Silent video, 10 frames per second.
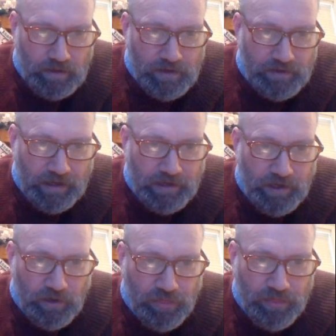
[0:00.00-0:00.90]

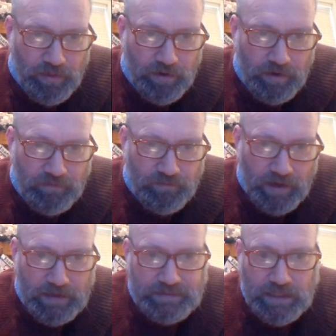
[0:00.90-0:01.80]

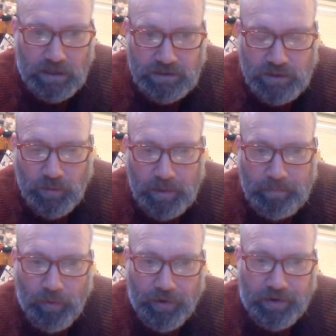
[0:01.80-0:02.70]
1935 is also an
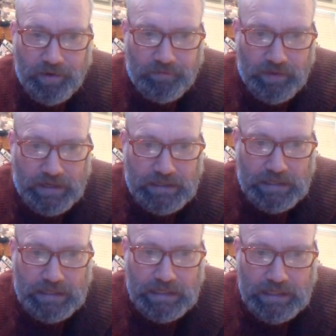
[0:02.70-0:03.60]
important event,
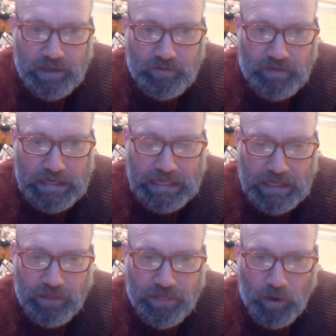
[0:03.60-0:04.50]
Italy invading
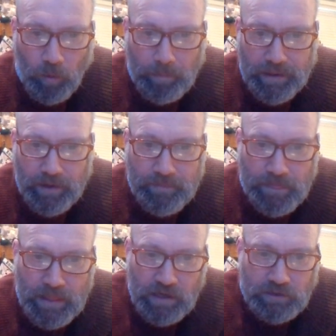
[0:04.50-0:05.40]
Ethiopia.
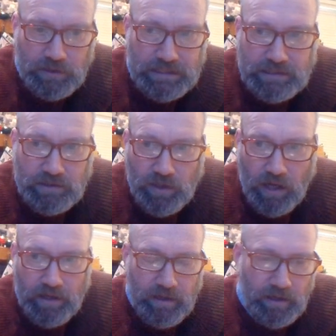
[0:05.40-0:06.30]
So this is
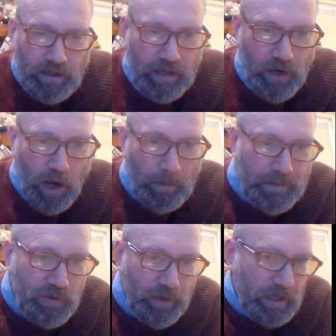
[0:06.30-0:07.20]
an
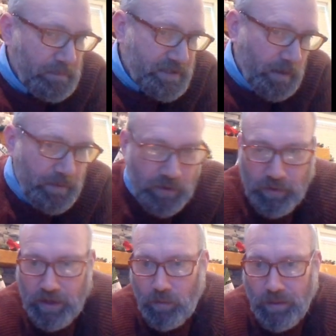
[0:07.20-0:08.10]
opportunity, a missed
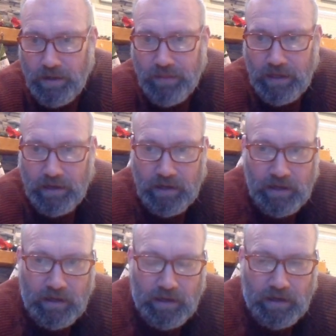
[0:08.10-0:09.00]
opportunity, where the
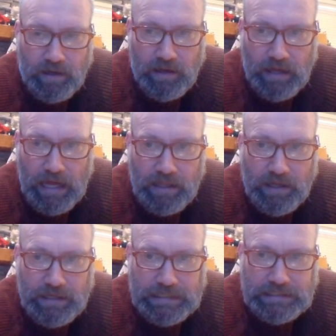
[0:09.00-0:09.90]

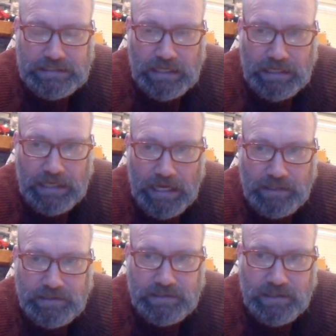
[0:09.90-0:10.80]
Allies
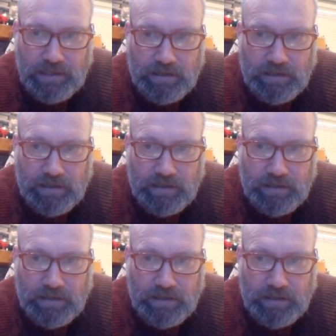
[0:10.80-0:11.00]
against